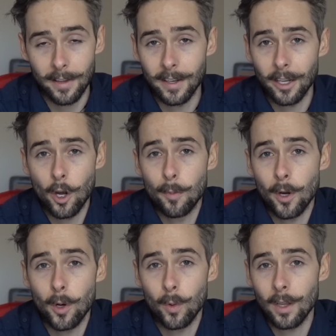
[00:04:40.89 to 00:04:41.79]
And then a
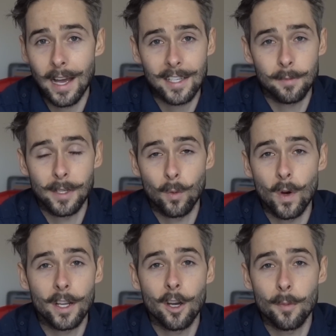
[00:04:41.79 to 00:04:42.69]
GoPro will last me,
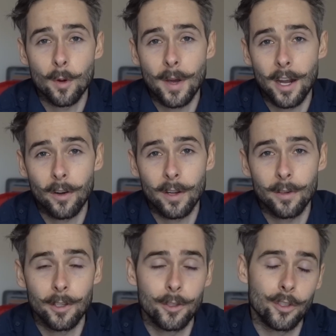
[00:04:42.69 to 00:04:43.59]
one GoPro battery
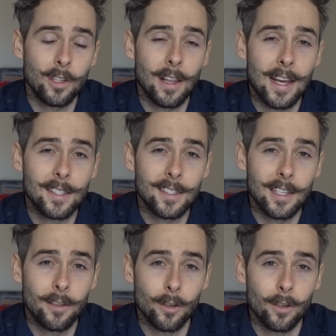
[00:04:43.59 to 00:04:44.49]
usually lasts
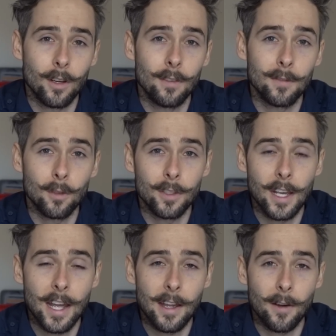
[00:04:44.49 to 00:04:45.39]
either a full
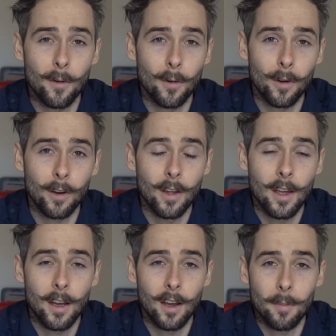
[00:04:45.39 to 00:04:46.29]
day or
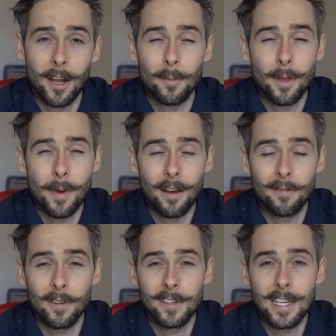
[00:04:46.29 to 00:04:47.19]
that'll be about
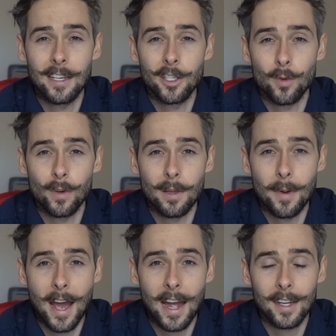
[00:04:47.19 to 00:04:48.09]
15 to 20
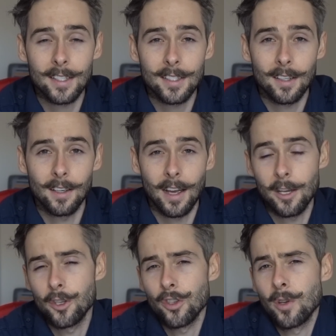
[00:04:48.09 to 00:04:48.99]
packs. I
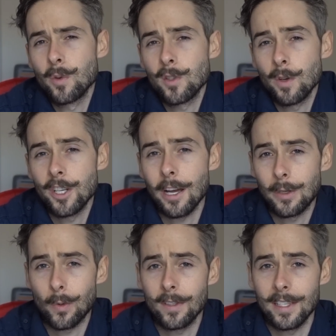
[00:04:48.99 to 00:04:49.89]
usually will switch out
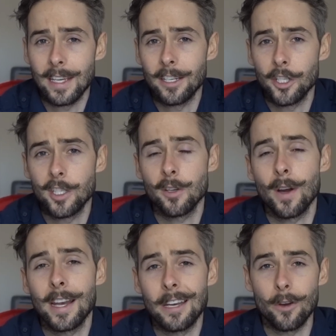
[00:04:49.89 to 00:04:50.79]
towards the end just so
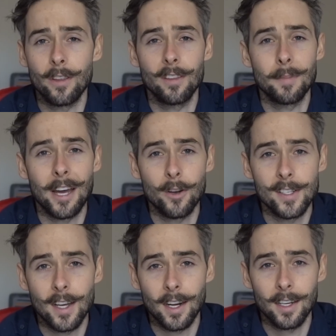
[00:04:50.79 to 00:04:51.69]
I know that the
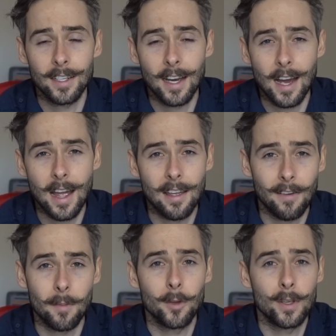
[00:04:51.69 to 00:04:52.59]
battery's not going to die if
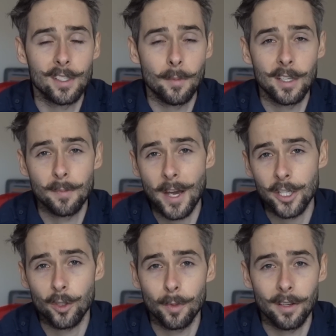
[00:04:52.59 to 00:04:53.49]
I'm doing something
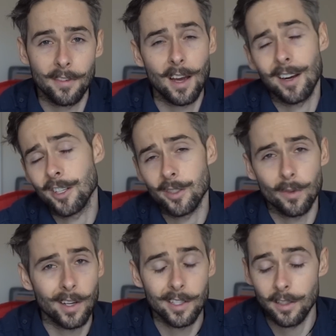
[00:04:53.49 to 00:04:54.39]
special, but if not, I'll just
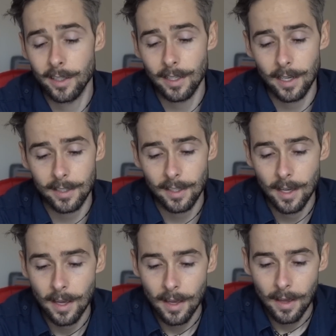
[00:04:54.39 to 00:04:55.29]
run it till it dies.
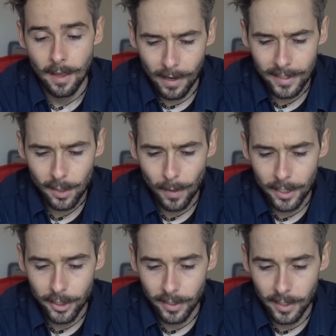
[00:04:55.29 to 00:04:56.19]
The next
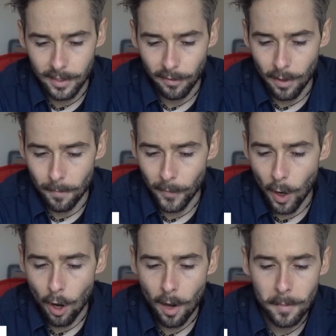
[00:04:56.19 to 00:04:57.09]
question is from
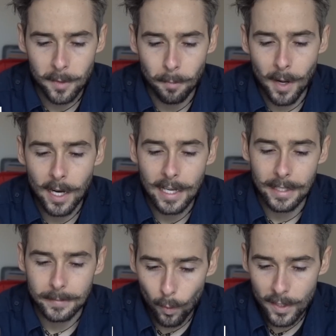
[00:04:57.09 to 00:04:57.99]
Armed
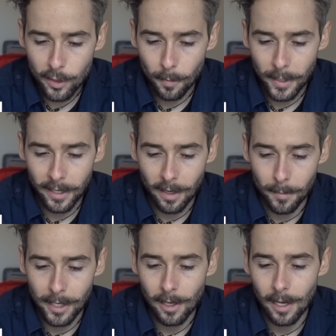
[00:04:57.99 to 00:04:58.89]
Monkey. What's your opinion on
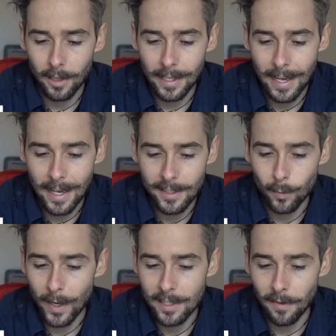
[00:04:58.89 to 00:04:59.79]
BLHeli-S,
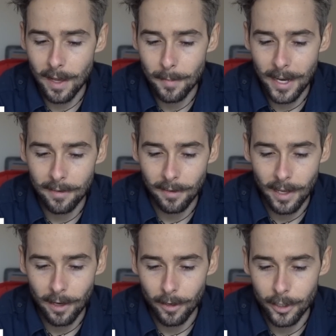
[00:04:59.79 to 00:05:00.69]
Raceflight,
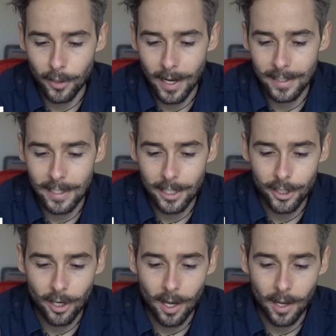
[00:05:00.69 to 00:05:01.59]
Betaflight? Are you trying
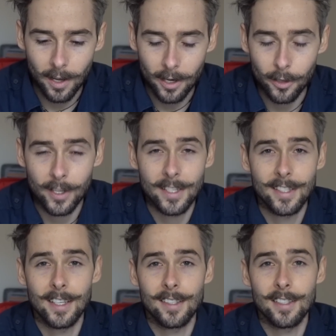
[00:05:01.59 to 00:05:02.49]
D-Shot on your KISS
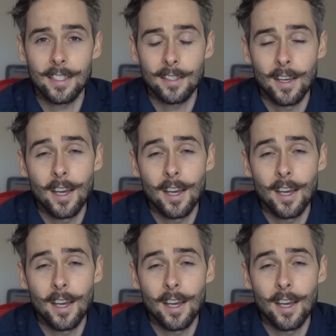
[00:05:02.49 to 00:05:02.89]
ESCs?